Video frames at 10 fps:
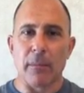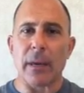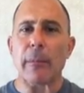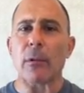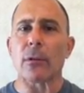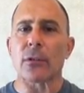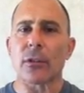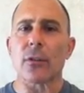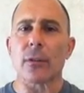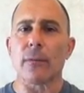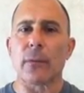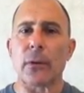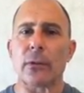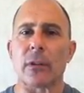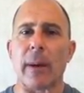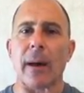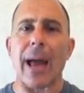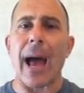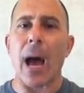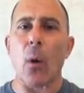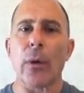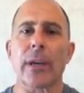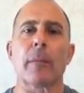People are still confused about how we